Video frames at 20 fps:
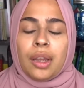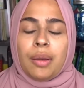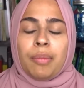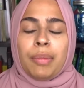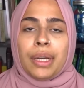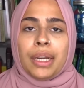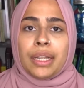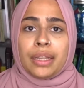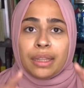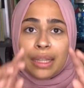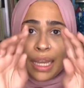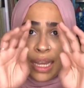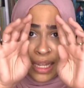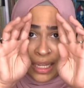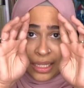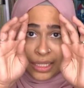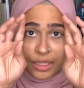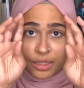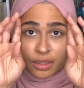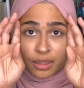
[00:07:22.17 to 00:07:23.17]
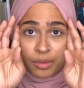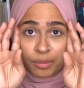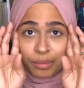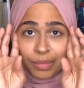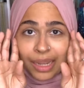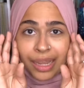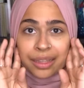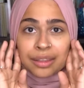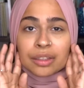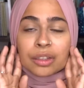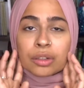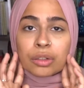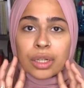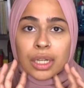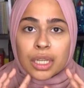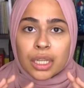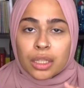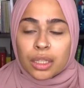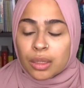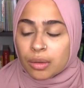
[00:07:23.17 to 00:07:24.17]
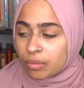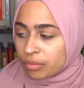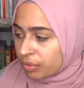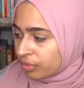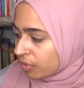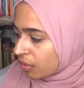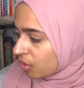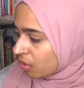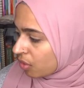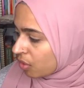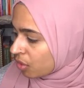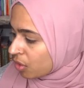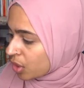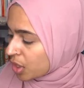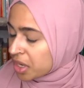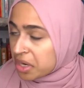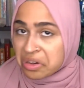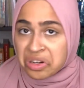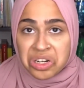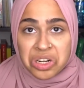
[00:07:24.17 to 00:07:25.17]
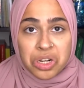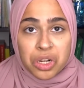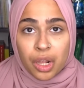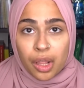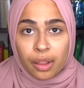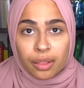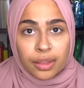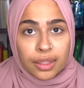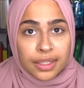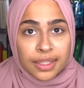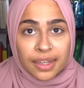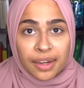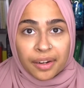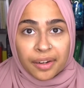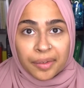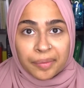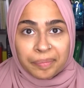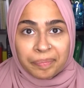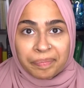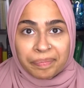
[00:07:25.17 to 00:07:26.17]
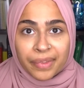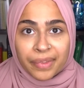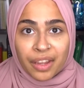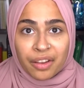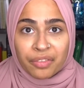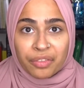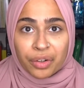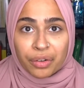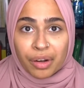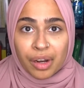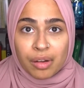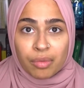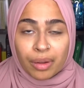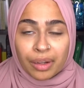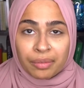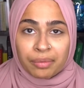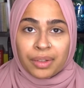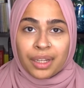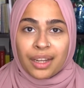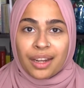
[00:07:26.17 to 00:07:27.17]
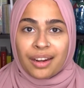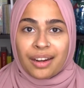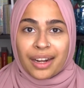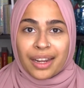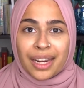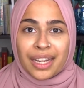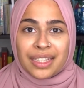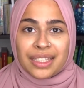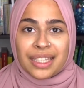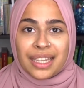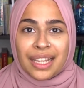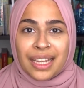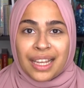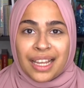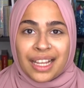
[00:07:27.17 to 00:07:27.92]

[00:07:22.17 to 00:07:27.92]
But that is our math curriculum for this year, for grade 1. All right, guys.